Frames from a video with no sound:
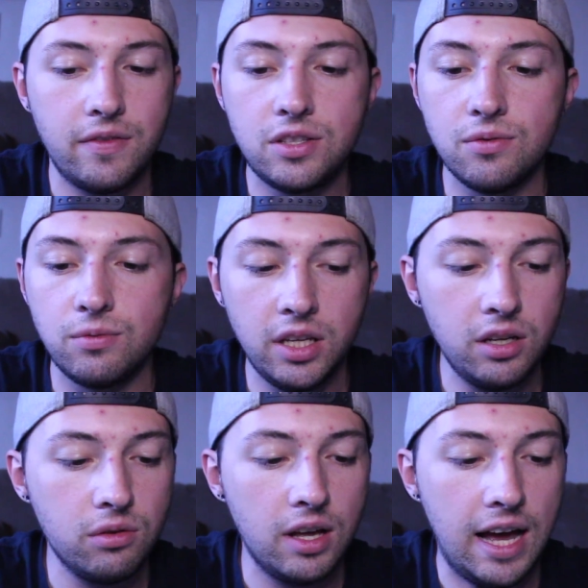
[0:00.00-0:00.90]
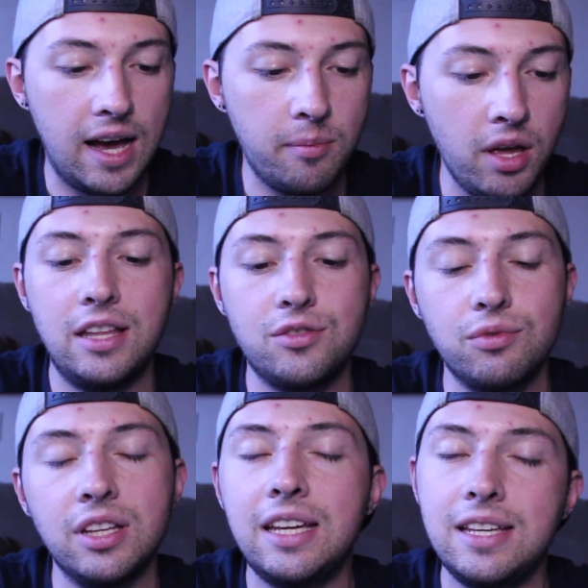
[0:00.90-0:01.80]
It's a really cool app. It's
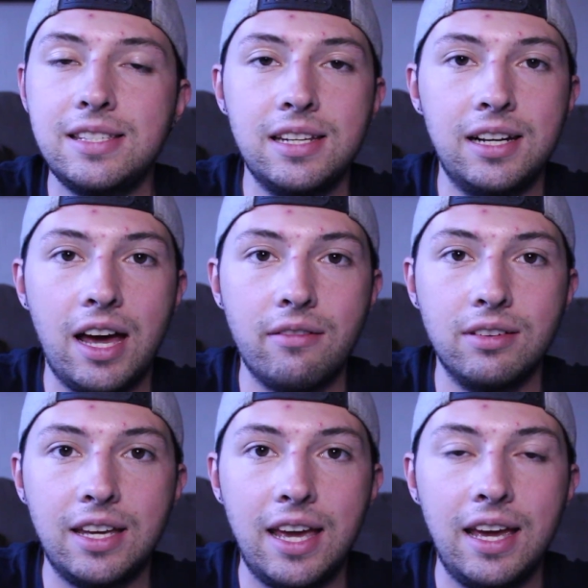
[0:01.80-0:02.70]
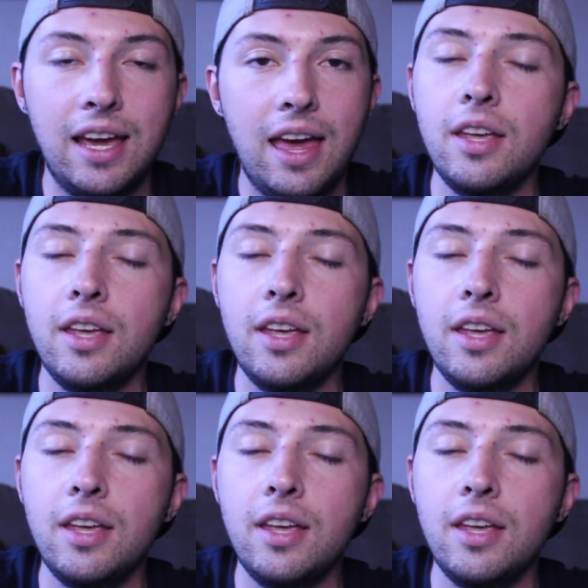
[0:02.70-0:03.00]
really easy to navigate.